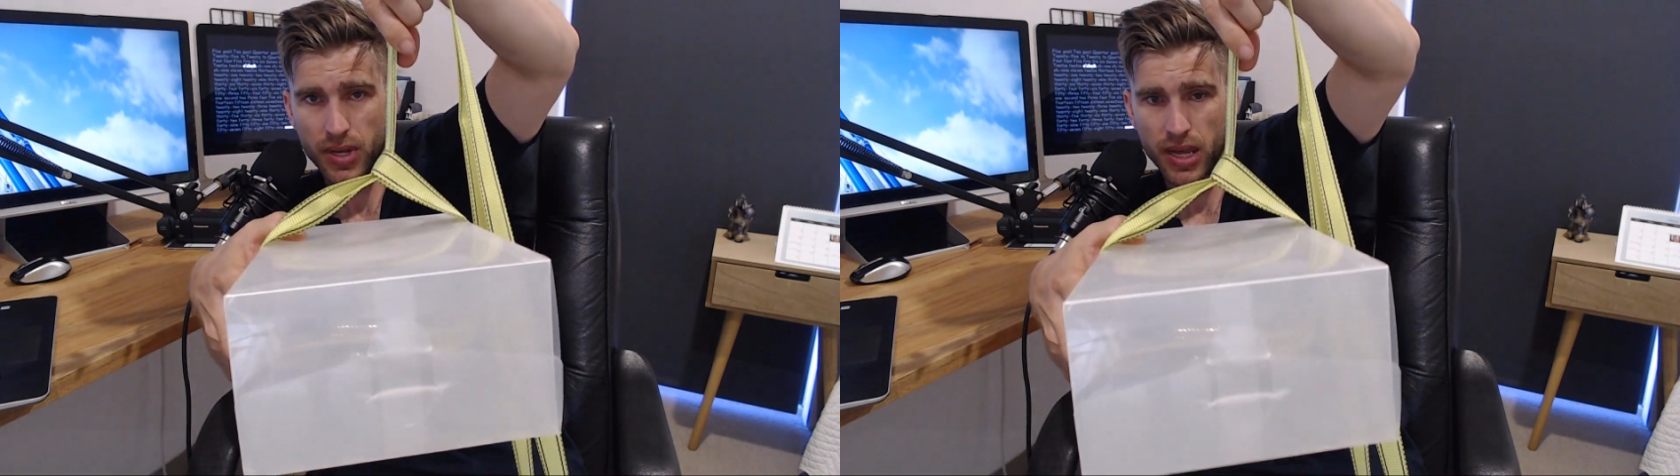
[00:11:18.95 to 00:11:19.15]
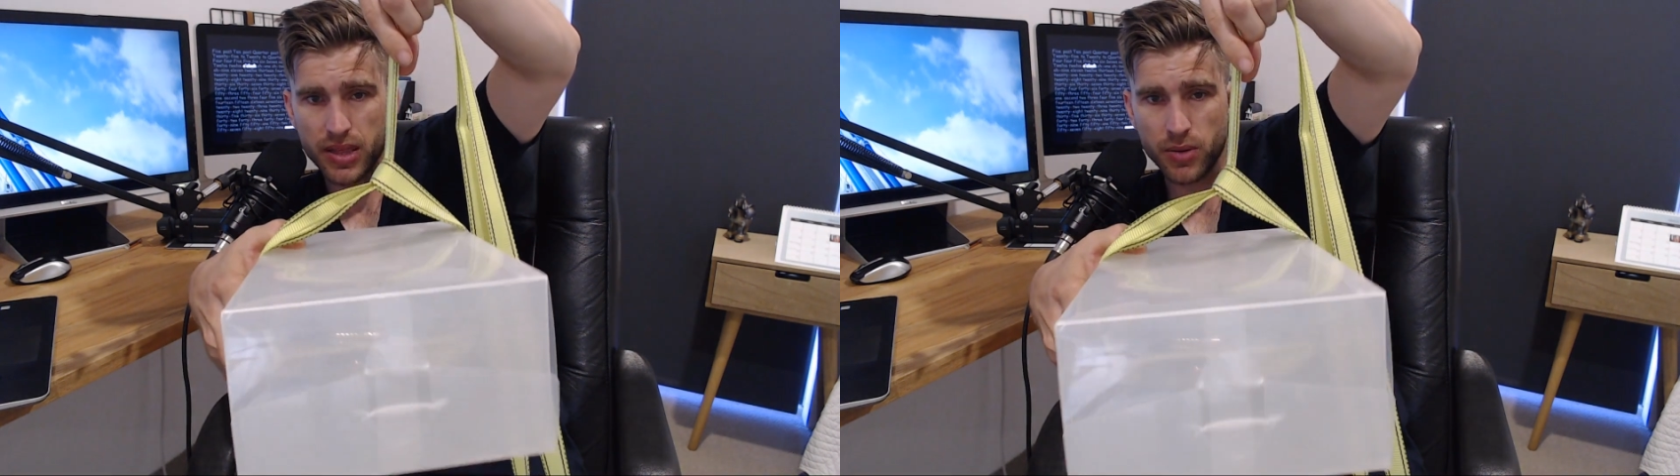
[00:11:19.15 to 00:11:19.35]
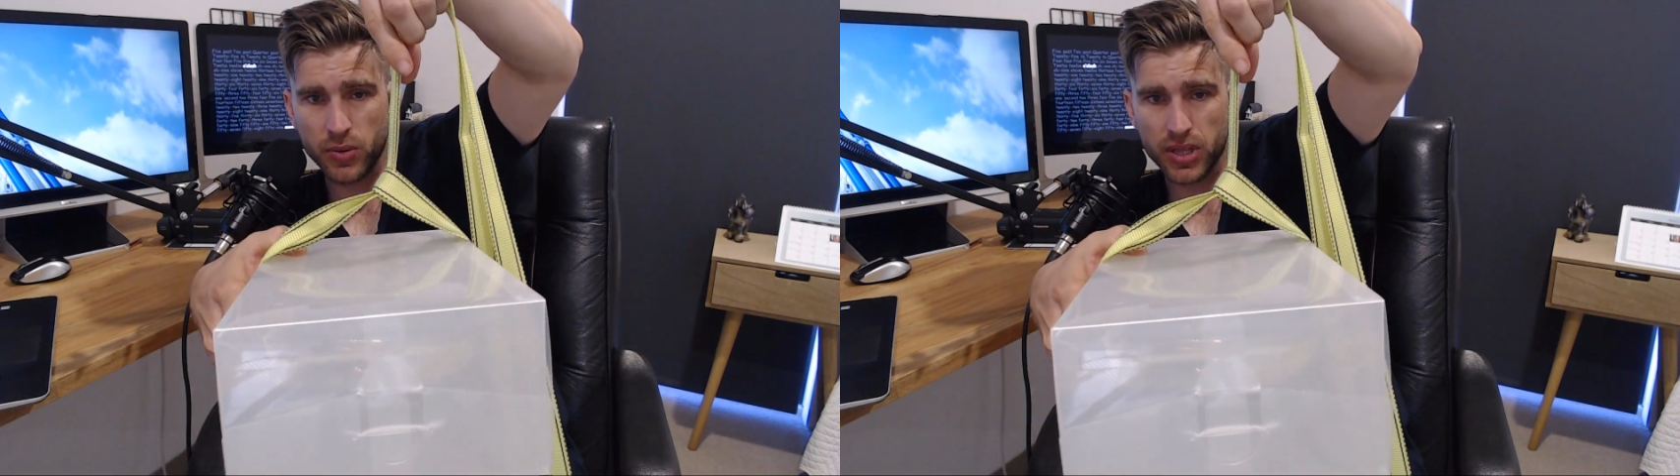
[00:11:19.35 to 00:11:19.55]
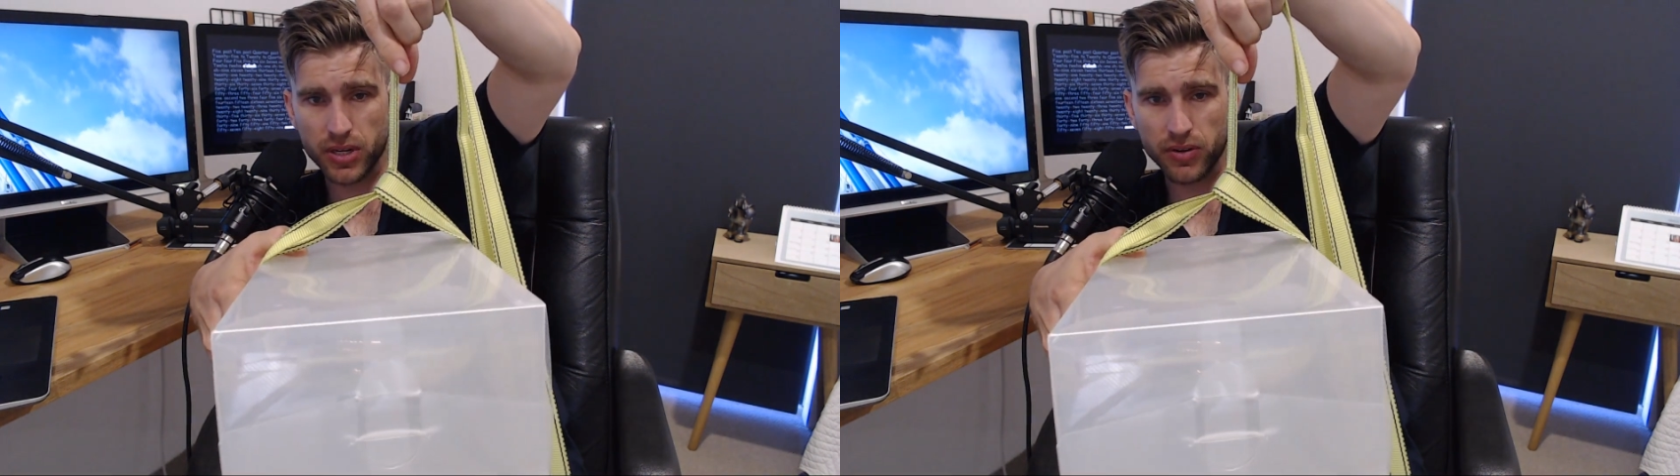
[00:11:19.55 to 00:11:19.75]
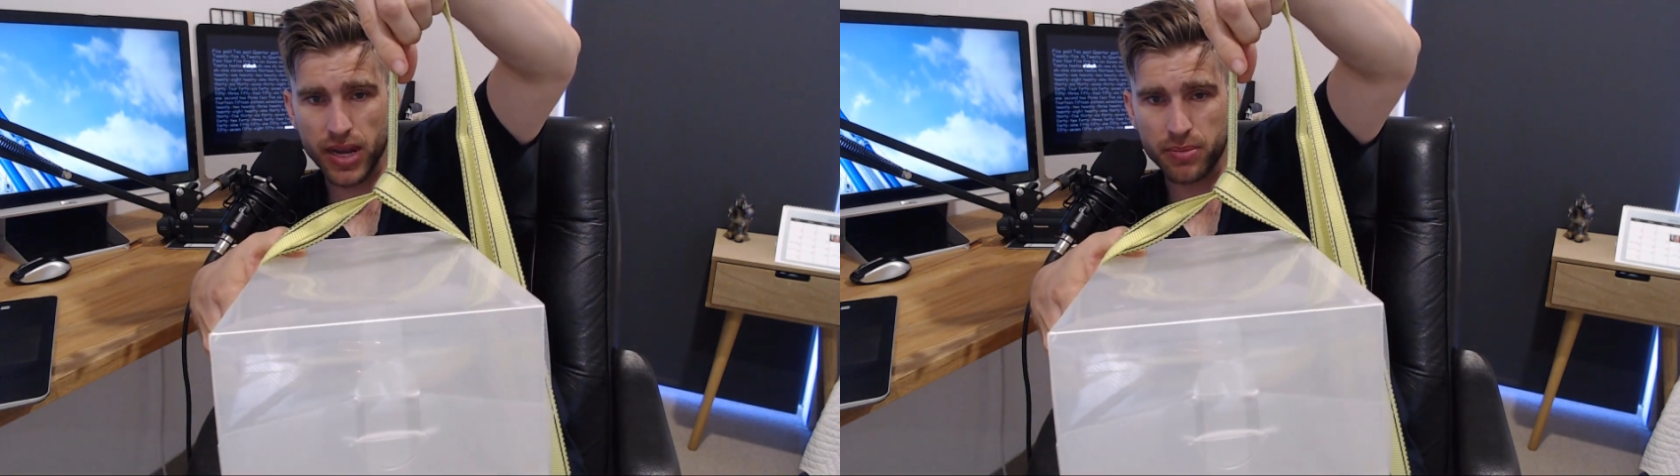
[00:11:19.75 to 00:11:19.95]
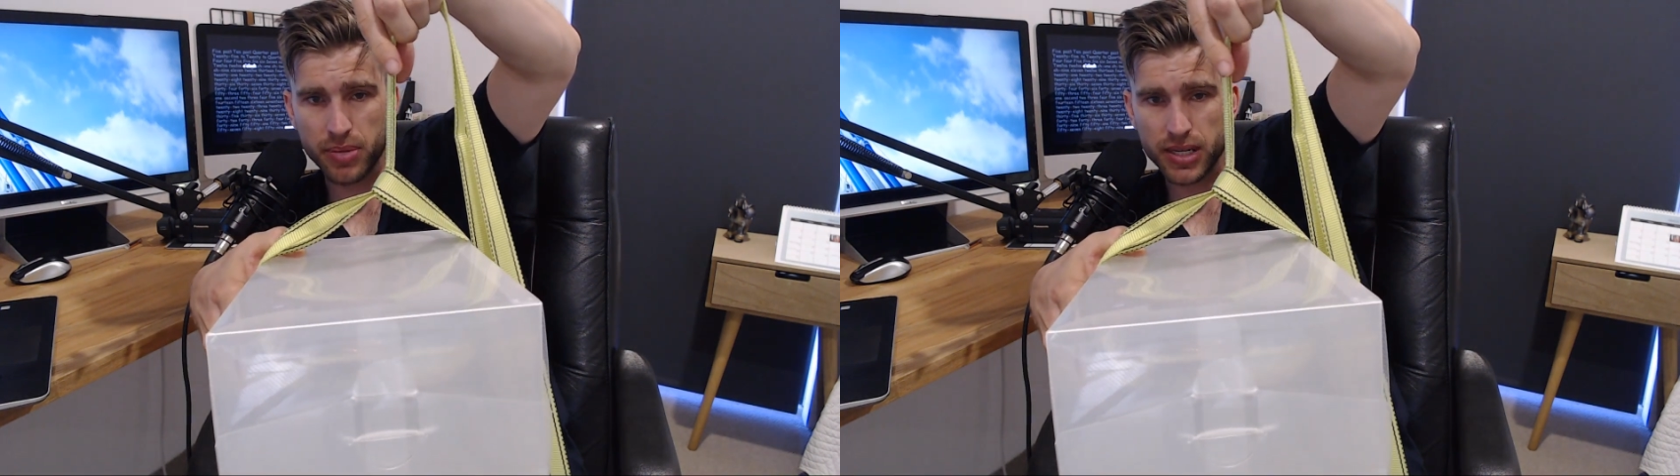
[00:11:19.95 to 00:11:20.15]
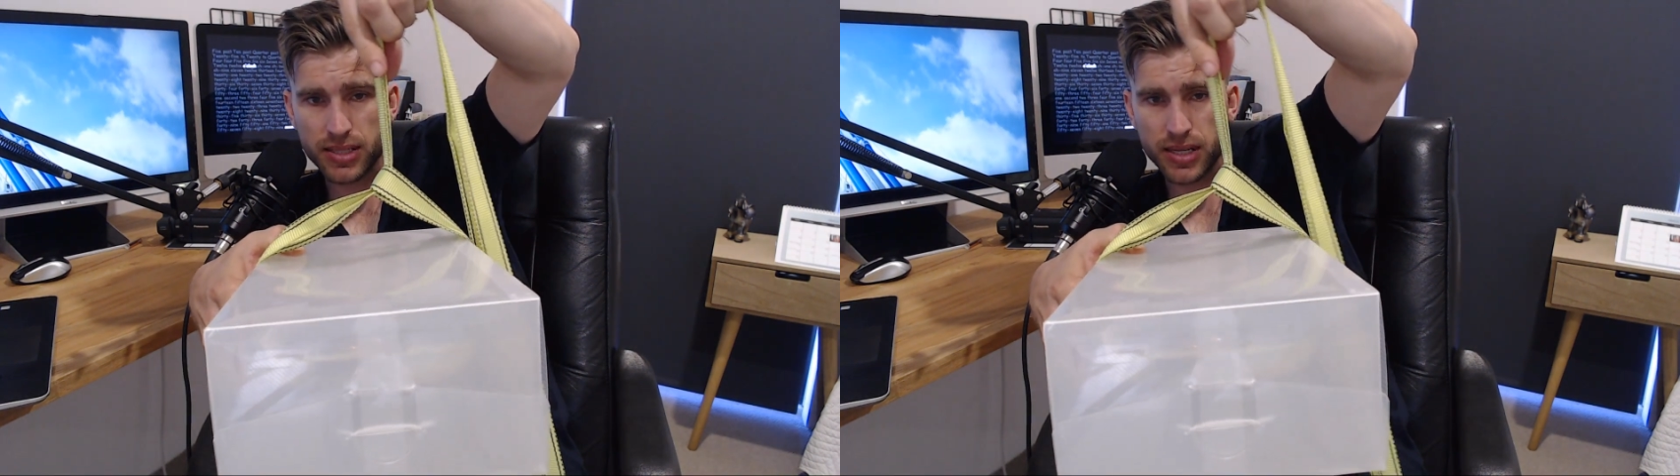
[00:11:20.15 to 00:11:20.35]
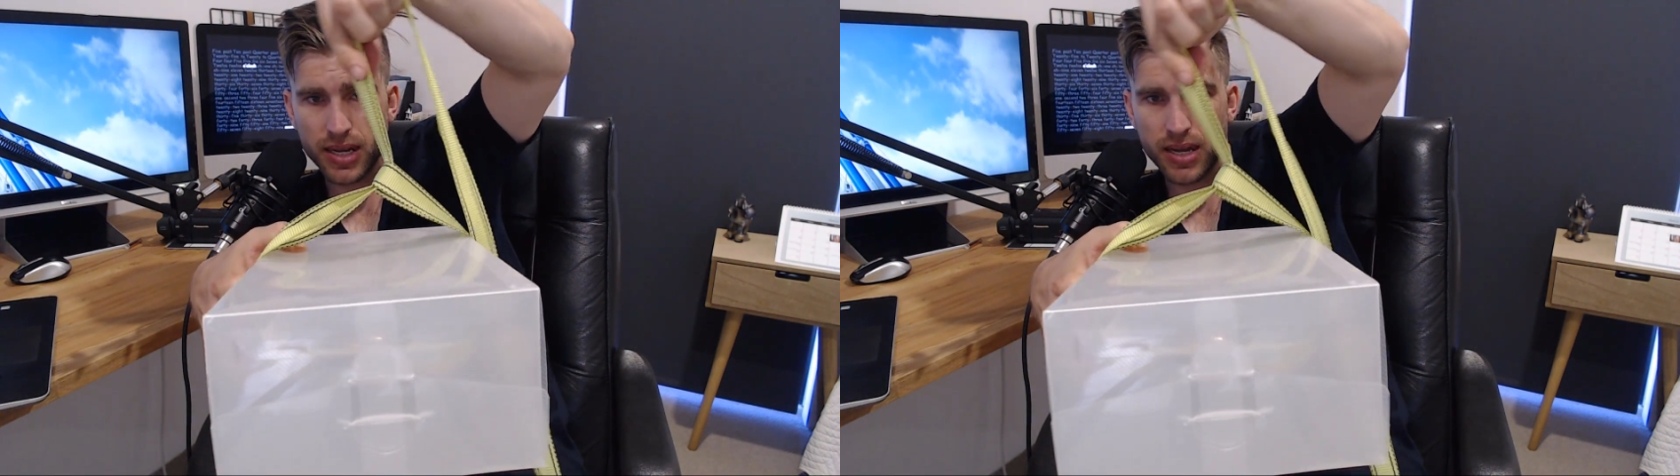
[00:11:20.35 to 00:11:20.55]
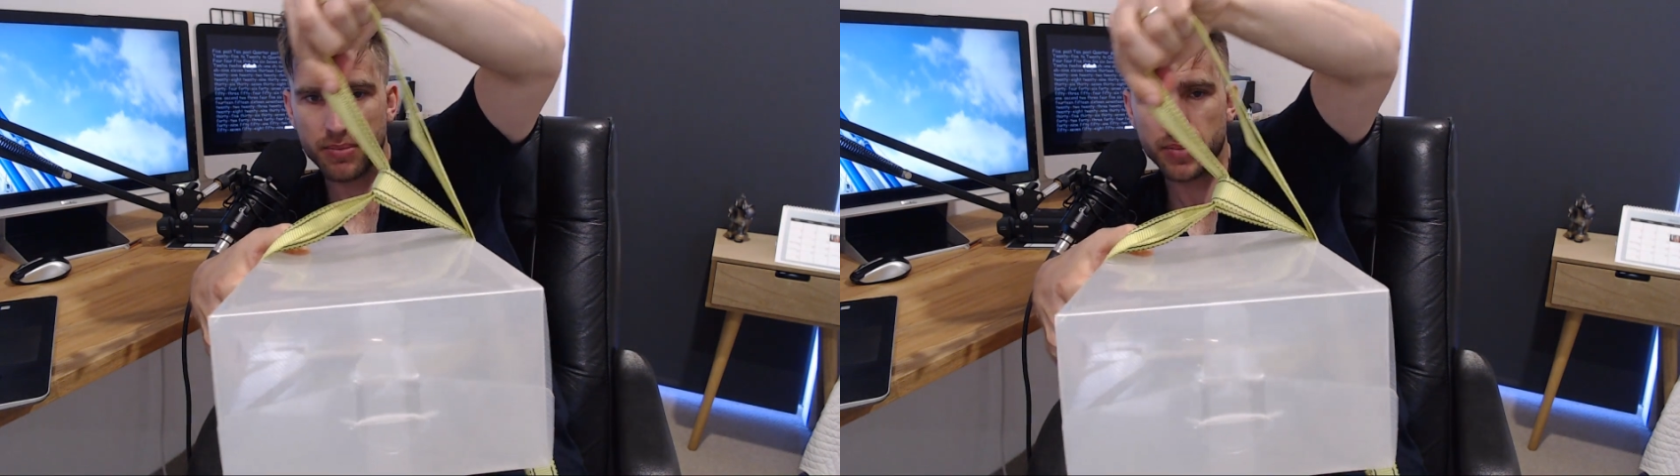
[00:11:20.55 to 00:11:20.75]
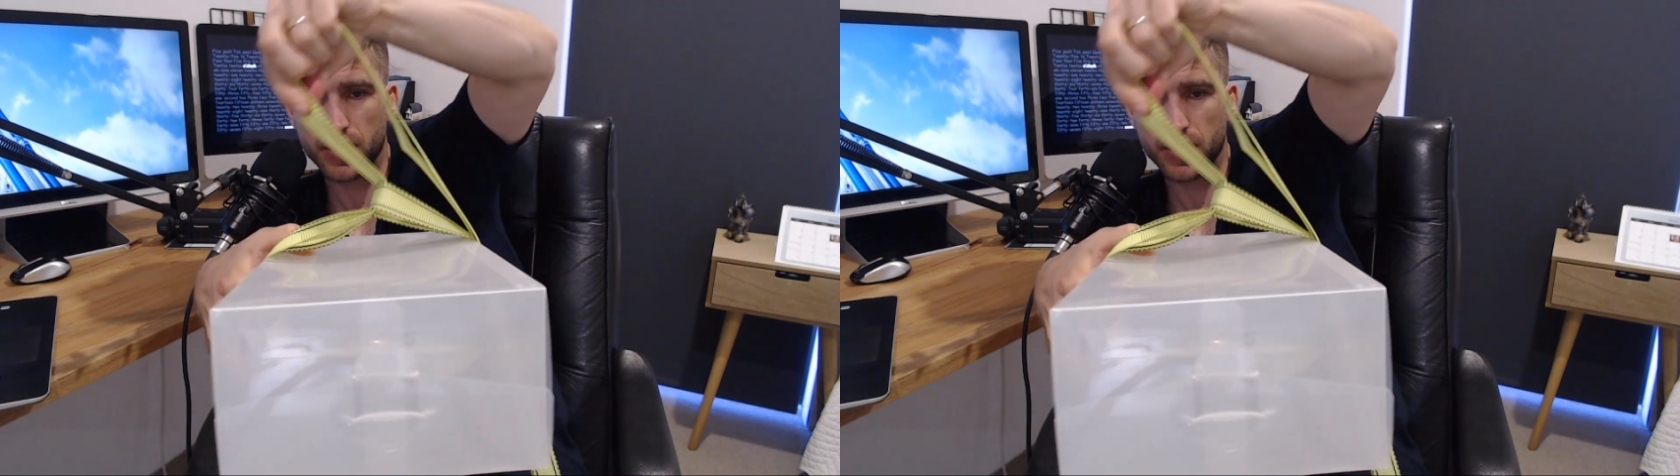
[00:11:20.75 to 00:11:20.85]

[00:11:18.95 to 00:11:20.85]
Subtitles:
And then when the crane picks it up,